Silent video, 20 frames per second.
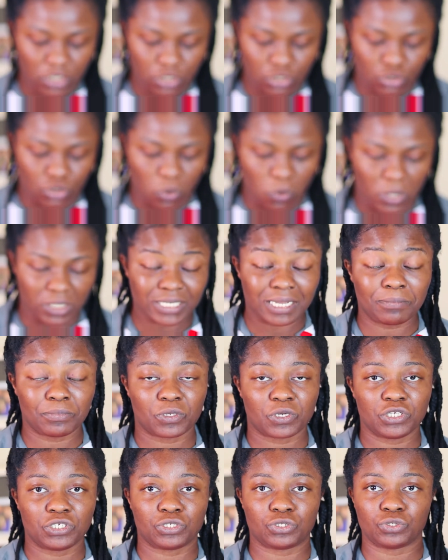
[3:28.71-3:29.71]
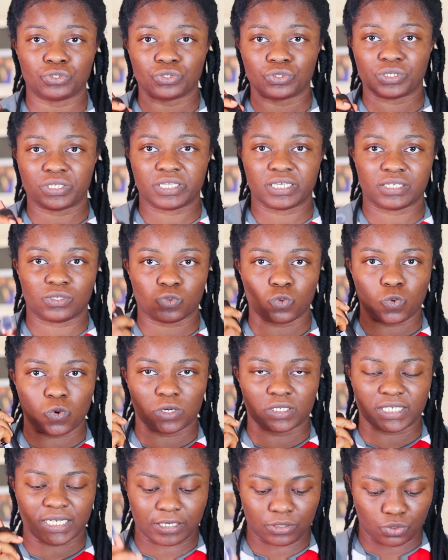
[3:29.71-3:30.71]
So what I'm going to use this
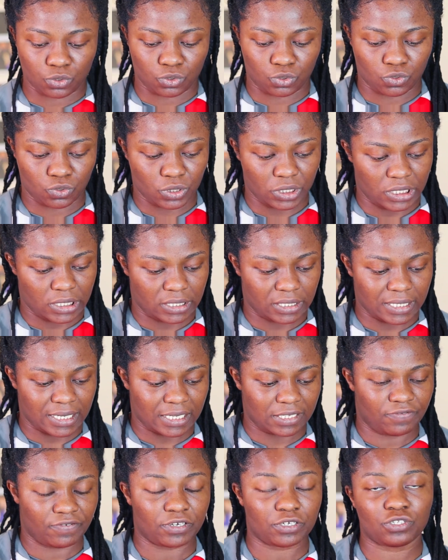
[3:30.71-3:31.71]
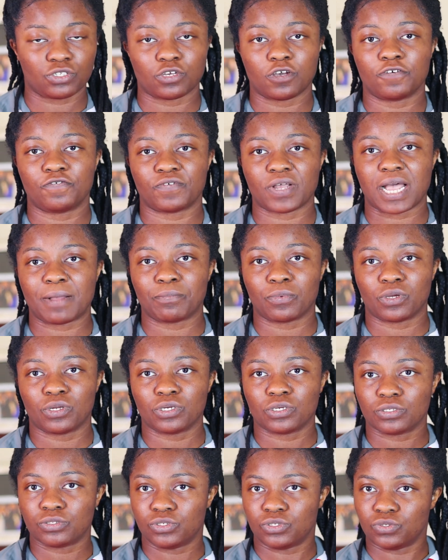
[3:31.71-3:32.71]
water to do is that, first off, I'm going
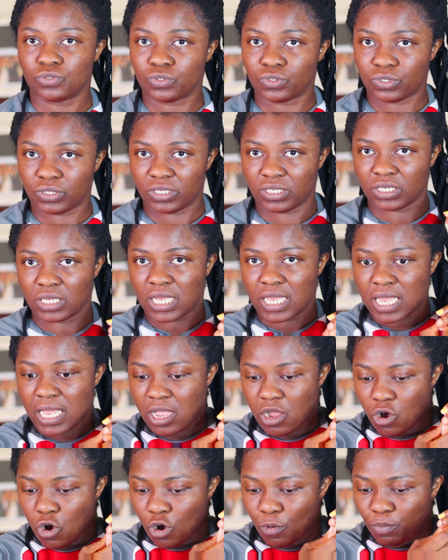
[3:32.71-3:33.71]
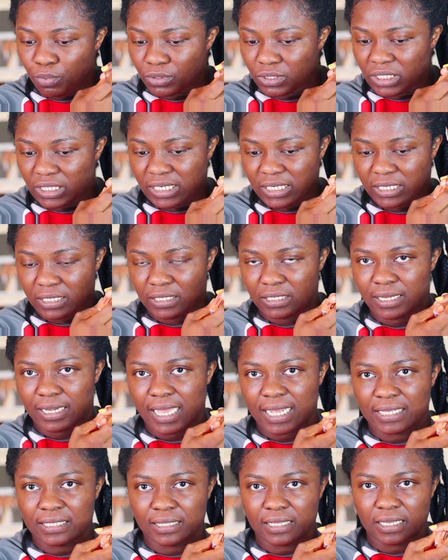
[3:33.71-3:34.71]
to open this
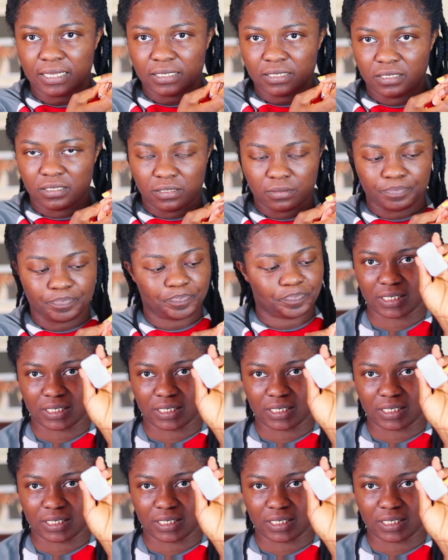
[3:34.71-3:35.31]
like this.